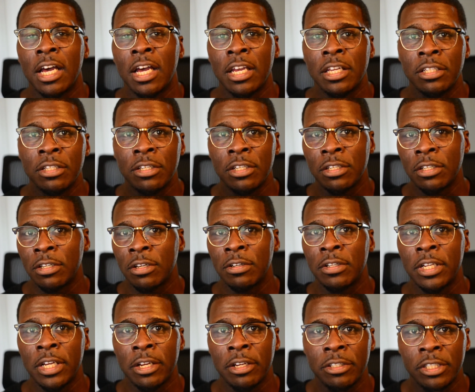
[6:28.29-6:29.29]
You can go
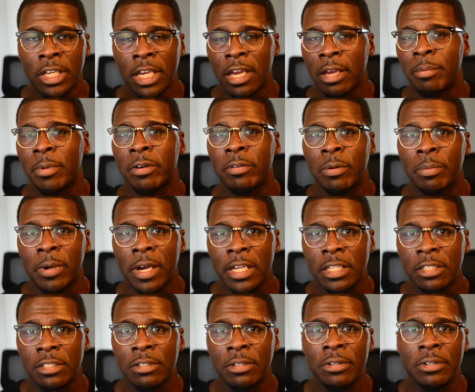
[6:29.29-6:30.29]
there, check out my
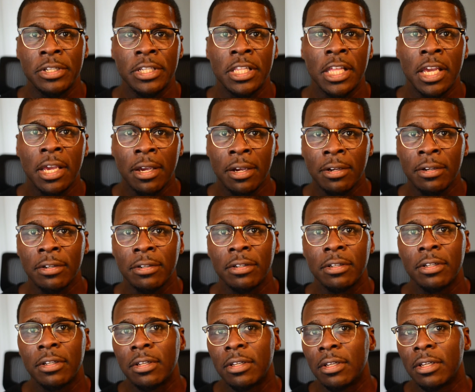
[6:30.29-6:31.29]
repository there.
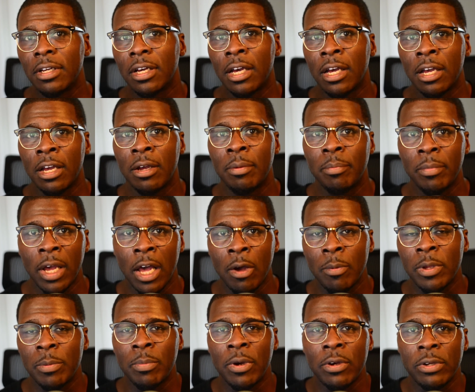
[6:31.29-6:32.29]
I'll
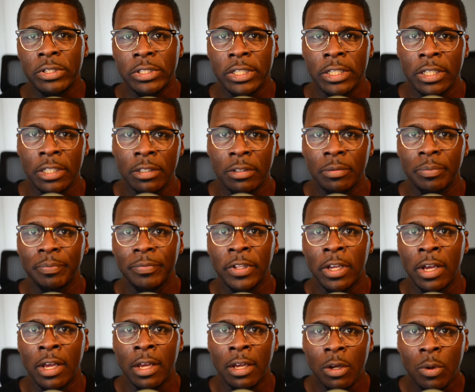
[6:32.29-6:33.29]
be posting
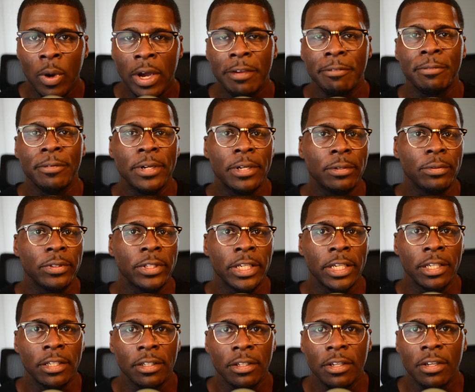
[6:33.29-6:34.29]
quite
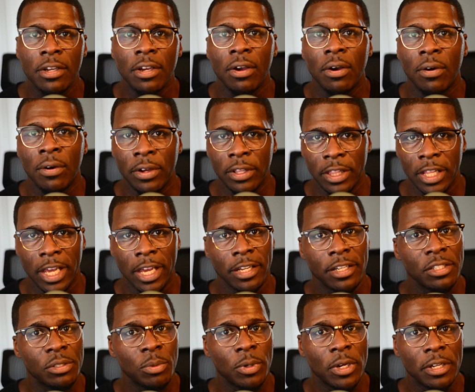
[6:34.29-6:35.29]
frequently on that
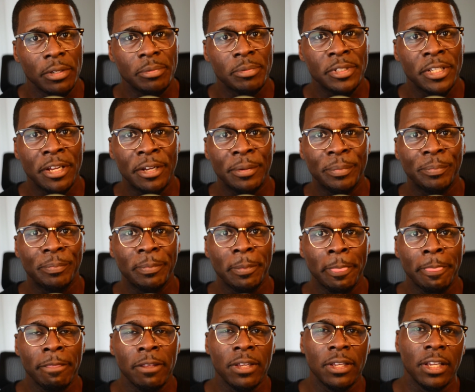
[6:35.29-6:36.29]
as well. So,
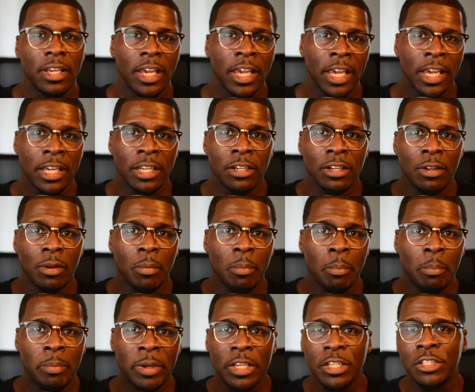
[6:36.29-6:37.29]
and
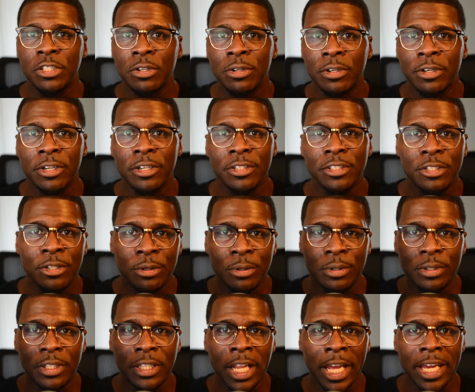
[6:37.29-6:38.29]
be sure to
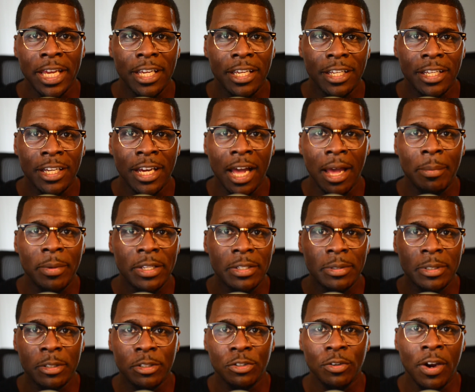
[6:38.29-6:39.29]
like, comment,
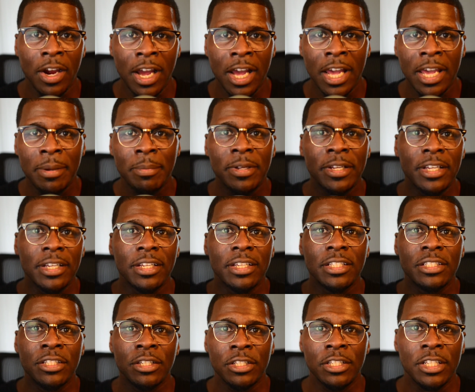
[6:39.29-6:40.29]
subscribe
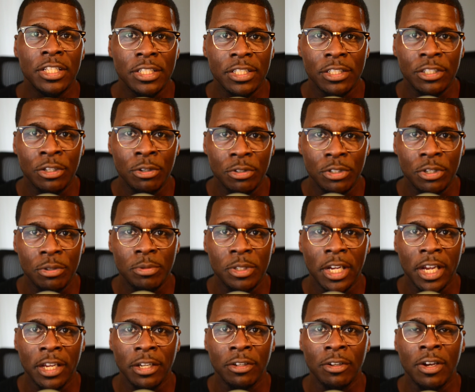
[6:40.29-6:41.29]
to this YouTube
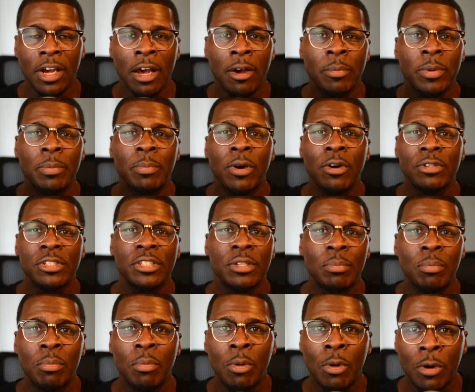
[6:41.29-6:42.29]
channel. I'll be posting
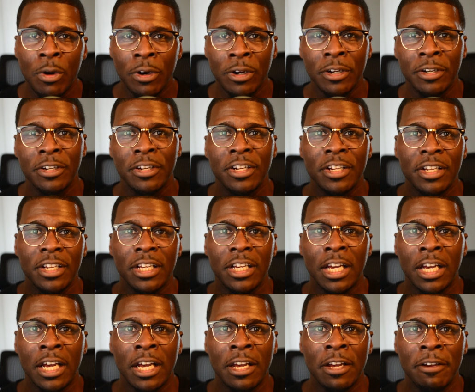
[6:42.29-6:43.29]
more
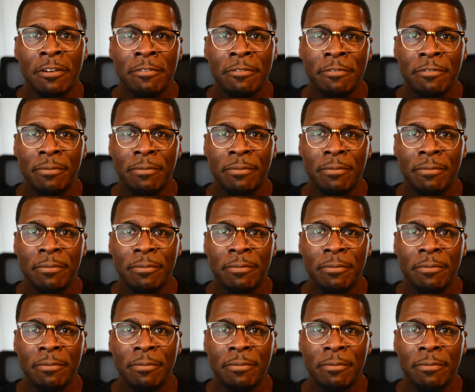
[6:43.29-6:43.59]
of